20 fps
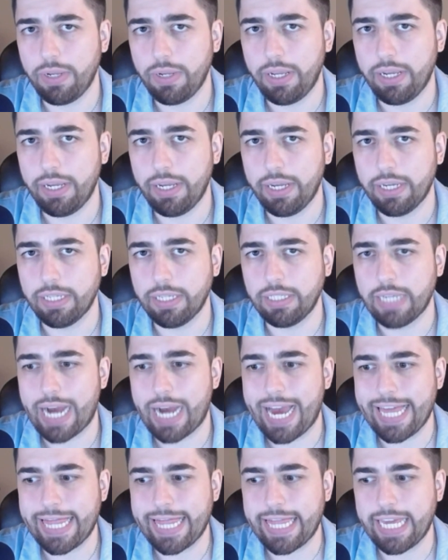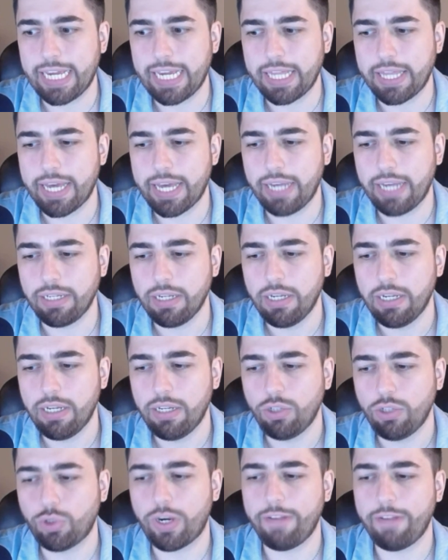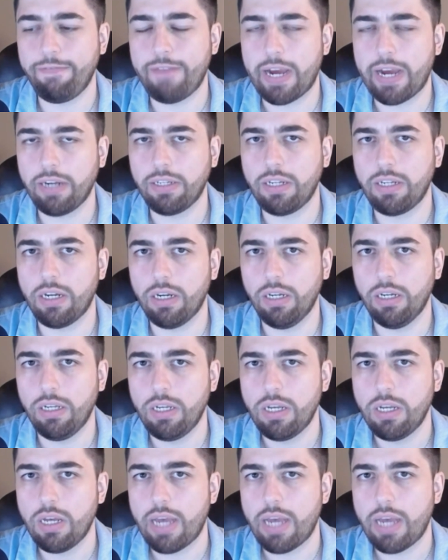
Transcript: And I think that Trifecta,